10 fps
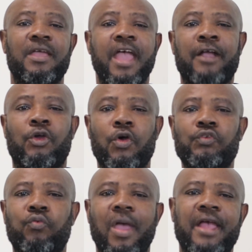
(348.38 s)
A
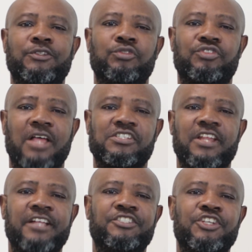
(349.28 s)
good way to
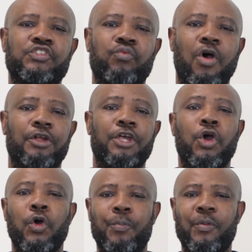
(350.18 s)
translate this word
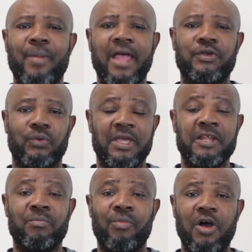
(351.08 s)
hupomeno
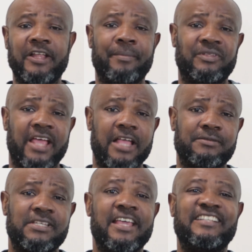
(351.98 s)
in modern
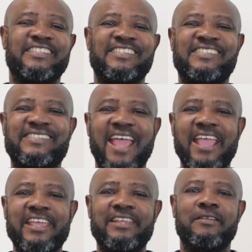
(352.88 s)
tense is
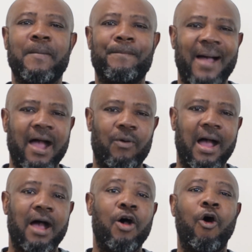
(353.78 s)
staying
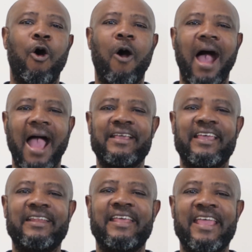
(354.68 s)
power or
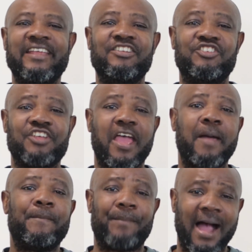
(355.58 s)
hanging in
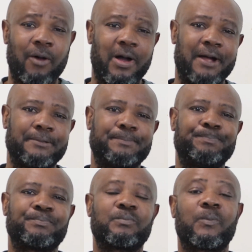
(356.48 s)
there power.
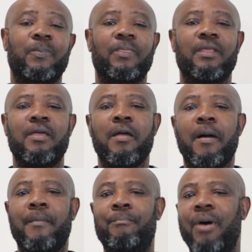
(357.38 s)

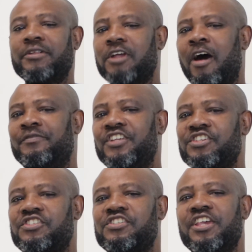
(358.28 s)
Both of
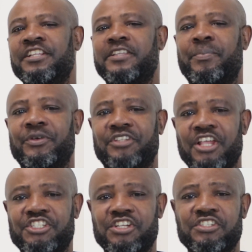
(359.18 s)
these
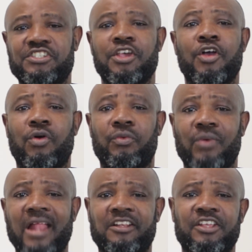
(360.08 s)
interpretations
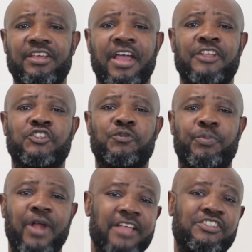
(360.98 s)
correctly
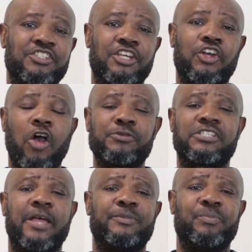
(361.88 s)
express the
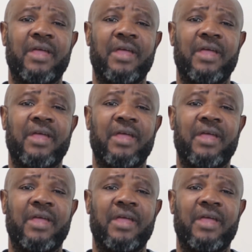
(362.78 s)
concept